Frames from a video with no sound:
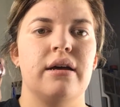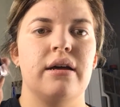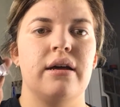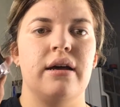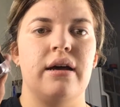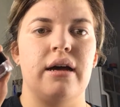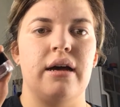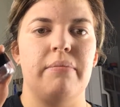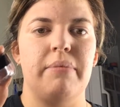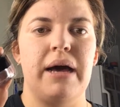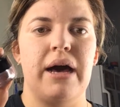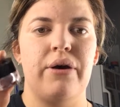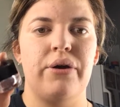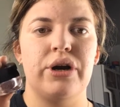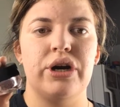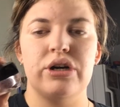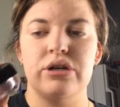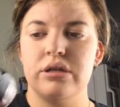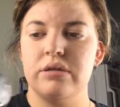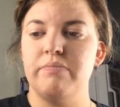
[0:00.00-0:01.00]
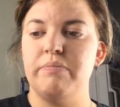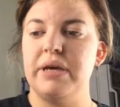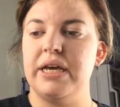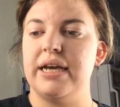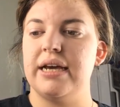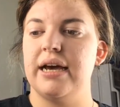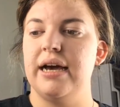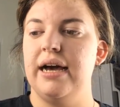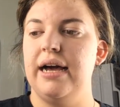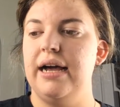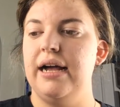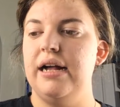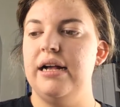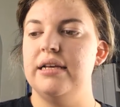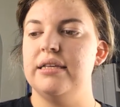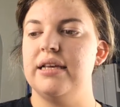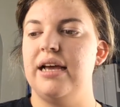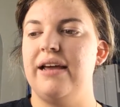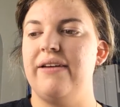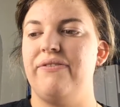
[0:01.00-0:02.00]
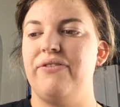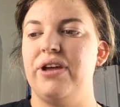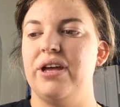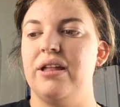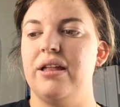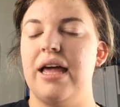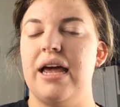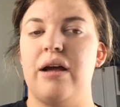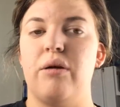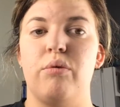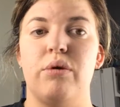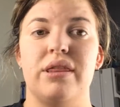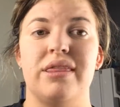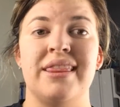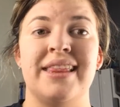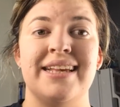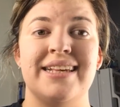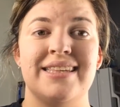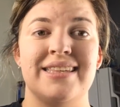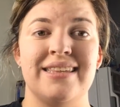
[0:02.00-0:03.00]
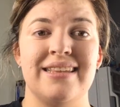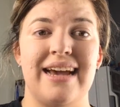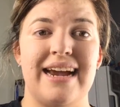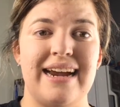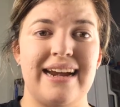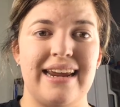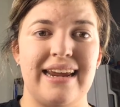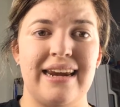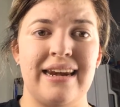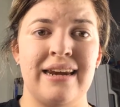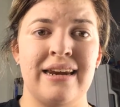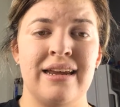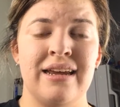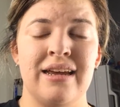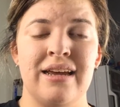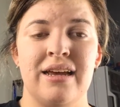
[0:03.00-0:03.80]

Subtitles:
powders, because I feel like with this lighting,